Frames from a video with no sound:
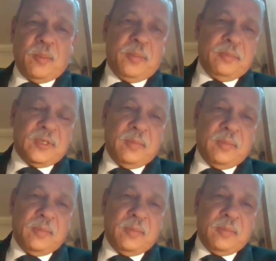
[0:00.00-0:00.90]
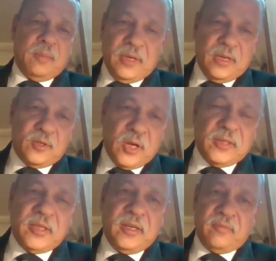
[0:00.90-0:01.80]
and
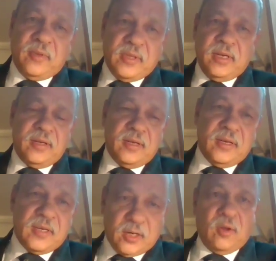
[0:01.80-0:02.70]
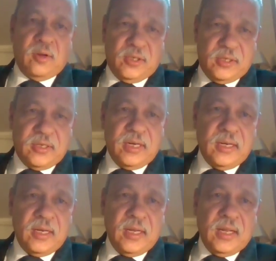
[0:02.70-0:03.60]
strengthened it with their technology,
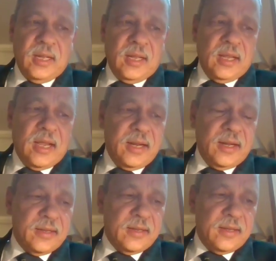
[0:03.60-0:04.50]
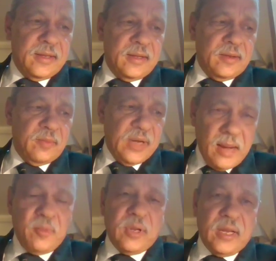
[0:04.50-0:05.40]
right? And when
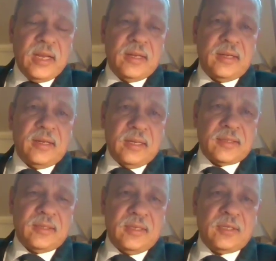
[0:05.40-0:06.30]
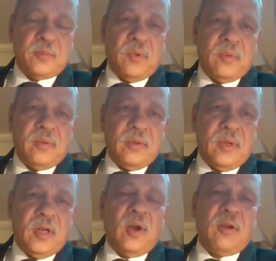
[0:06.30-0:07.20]
I am looking at this, there's
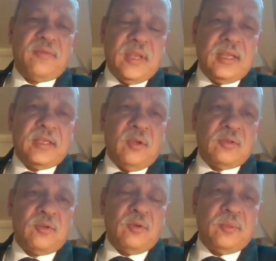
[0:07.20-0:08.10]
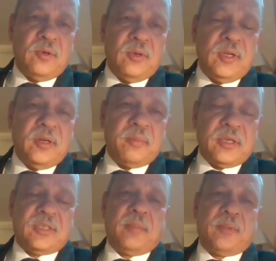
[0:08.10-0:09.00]
a lot of thing is also, you know, in
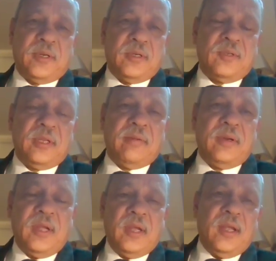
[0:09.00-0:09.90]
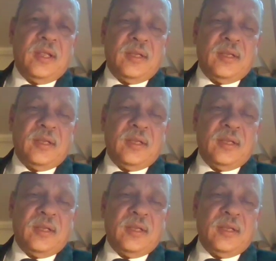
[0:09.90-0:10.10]
perception. So they will,